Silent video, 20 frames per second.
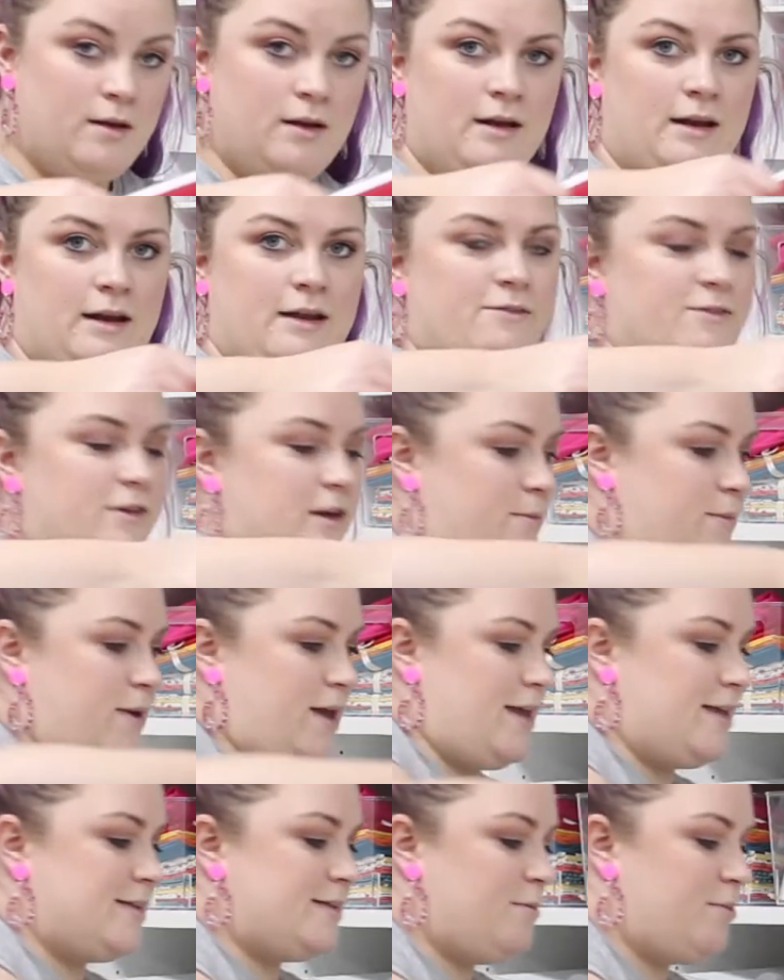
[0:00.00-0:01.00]
Lift up my
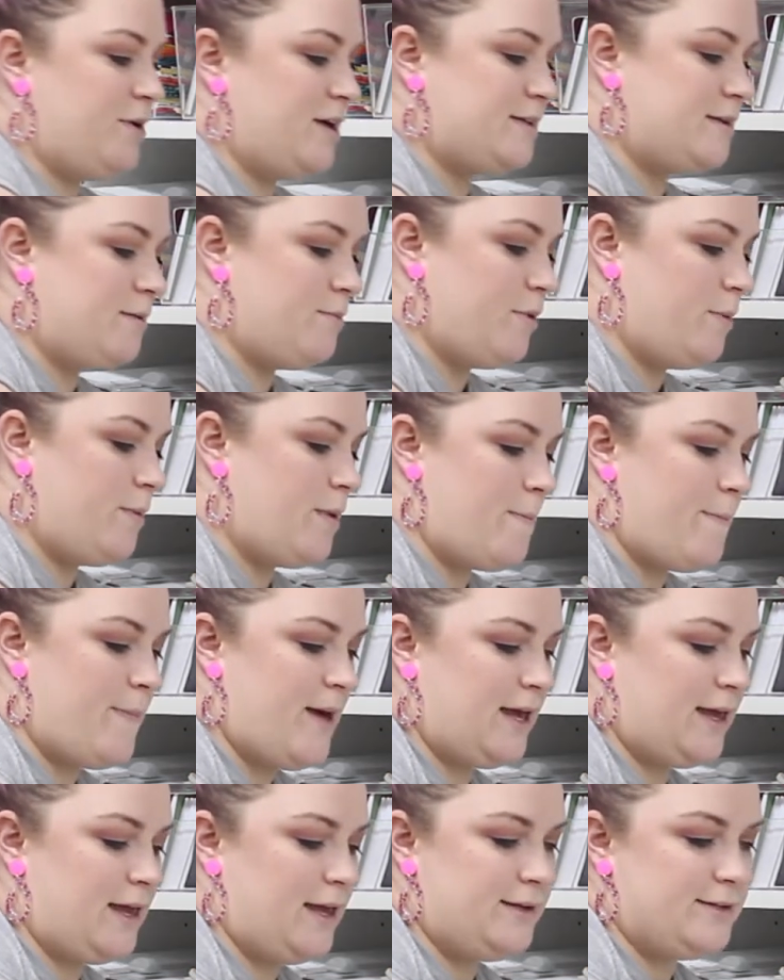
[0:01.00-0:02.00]
Easy Press and pop it
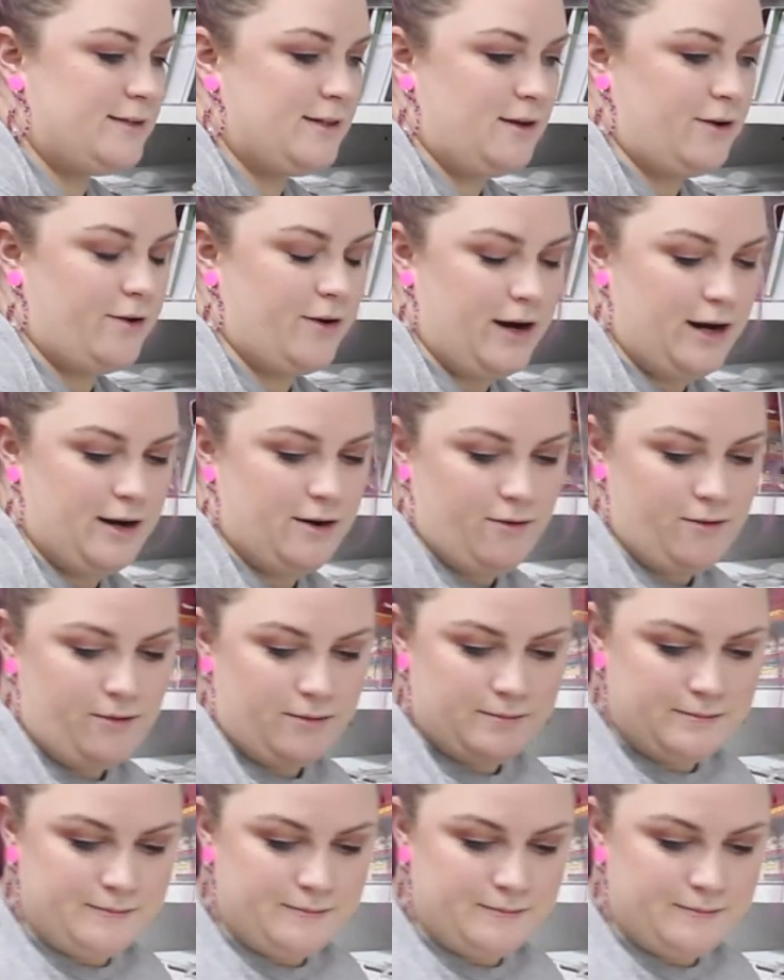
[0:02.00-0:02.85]
back into the cradle.